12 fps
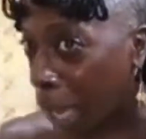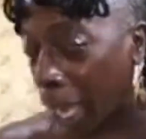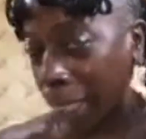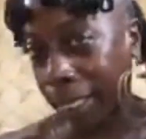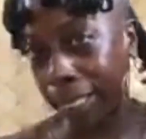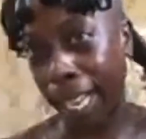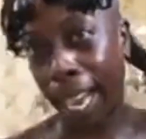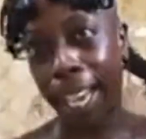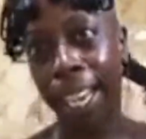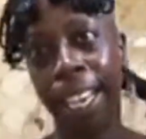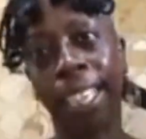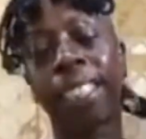today.
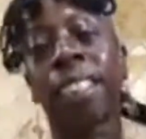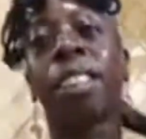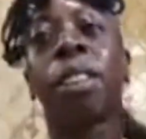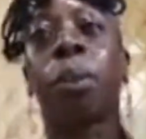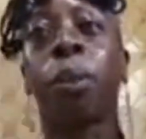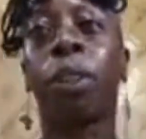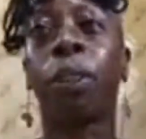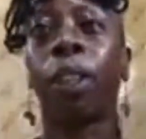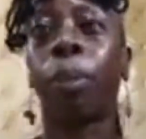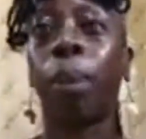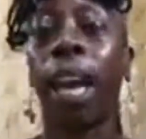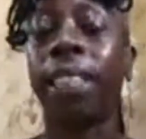We're doing a
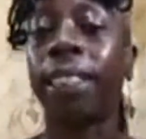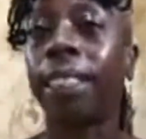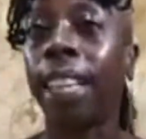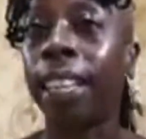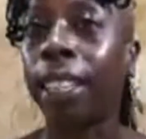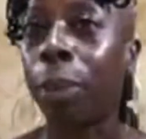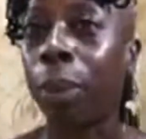bang today. Keep it out the